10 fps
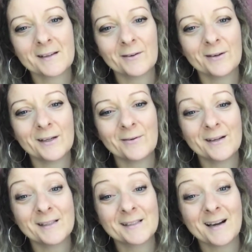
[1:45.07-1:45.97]
So,
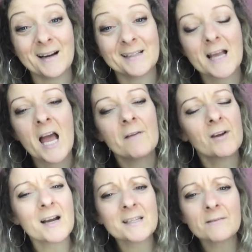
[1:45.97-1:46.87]
anyways, guys, if
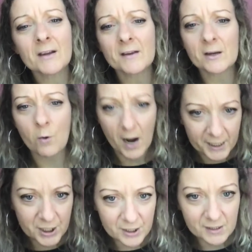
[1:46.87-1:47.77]
you guys have any
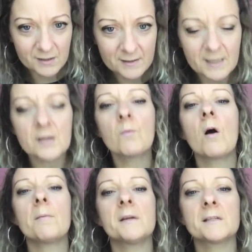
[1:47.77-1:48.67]
questions that you
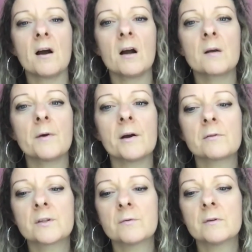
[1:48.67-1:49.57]
want me to talk
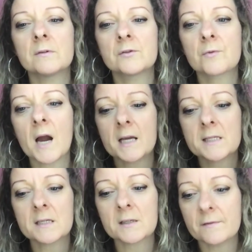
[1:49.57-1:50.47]
about to address
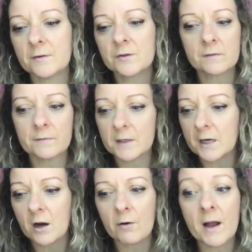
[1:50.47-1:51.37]
in a future
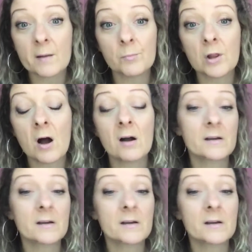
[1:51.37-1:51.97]
video and blog,